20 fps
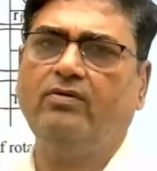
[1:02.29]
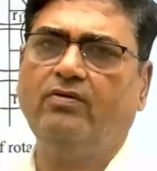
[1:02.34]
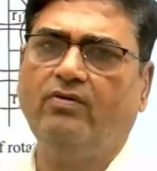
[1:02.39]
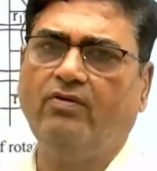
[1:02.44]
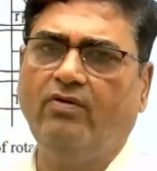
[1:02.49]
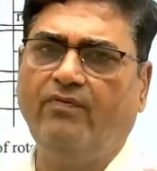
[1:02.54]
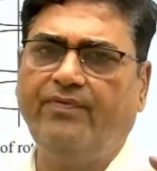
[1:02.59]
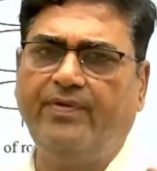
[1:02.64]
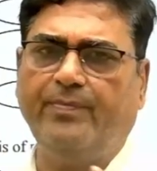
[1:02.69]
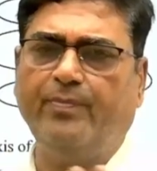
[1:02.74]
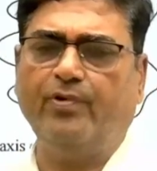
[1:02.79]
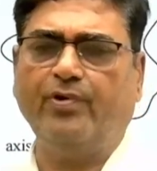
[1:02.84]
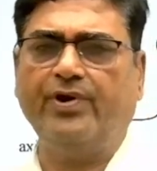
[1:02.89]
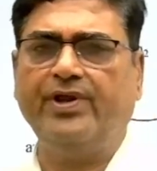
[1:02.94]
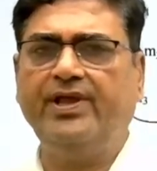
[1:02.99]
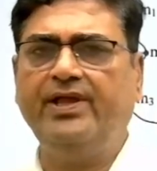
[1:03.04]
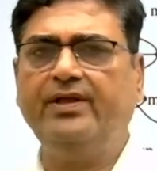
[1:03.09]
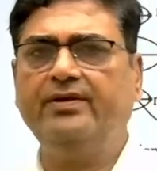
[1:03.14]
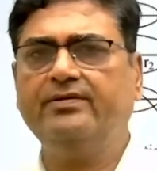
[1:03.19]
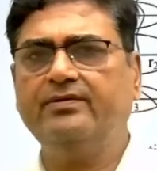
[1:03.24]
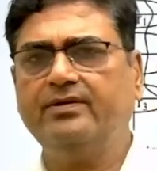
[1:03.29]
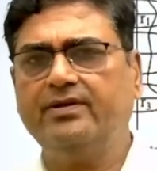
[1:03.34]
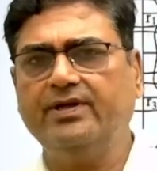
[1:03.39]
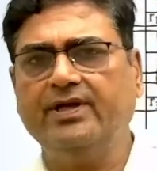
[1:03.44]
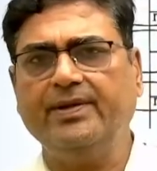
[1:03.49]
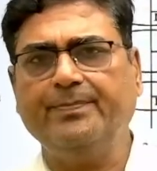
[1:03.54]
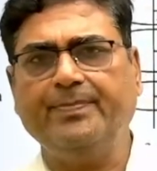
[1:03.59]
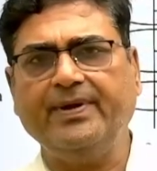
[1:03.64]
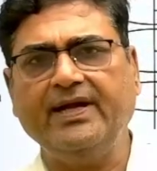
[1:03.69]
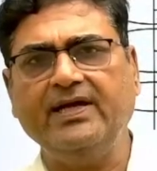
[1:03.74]
of a body
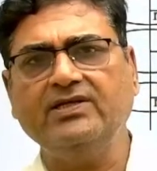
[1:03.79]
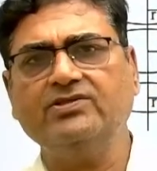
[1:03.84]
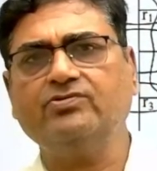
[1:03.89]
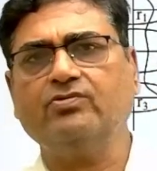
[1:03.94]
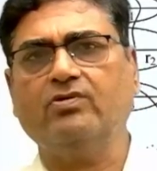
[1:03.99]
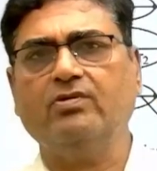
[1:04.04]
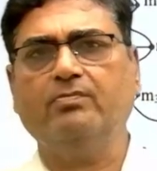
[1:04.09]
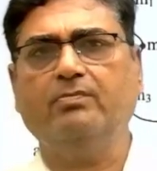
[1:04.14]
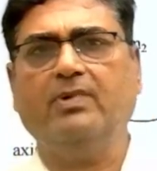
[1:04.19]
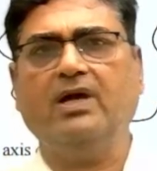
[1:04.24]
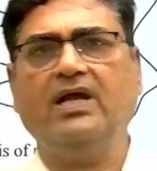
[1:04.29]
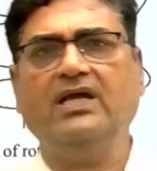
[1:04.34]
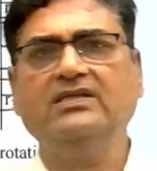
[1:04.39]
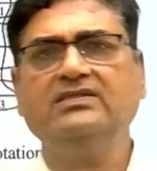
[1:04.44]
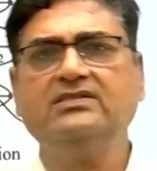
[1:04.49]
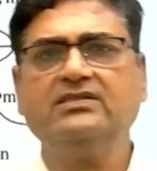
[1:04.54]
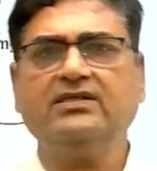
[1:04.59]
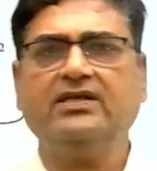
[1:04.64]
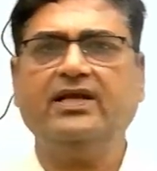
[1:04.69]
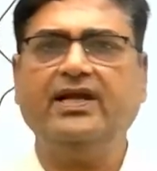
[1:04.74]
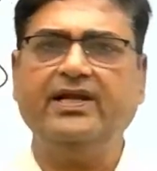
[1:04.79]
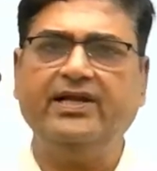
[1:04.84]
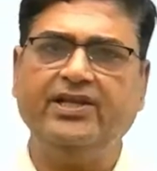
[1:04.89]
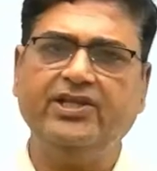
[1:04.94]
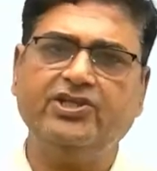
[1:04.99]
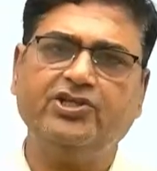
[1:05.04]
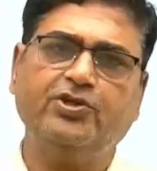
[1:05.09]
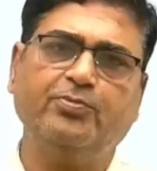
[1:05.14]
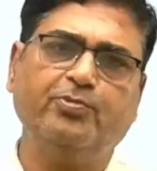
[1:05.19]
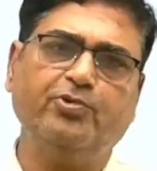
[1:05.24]
depends on mass and
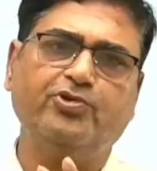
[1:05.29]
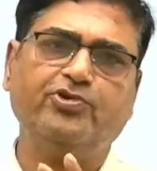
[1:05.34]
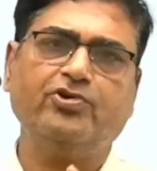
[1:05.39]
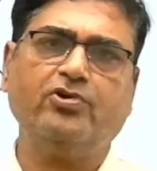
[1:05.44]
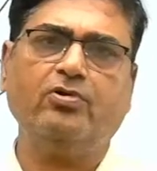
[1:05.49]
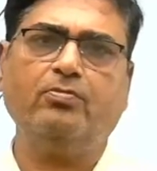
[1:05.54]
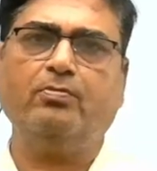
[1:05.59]
distribution of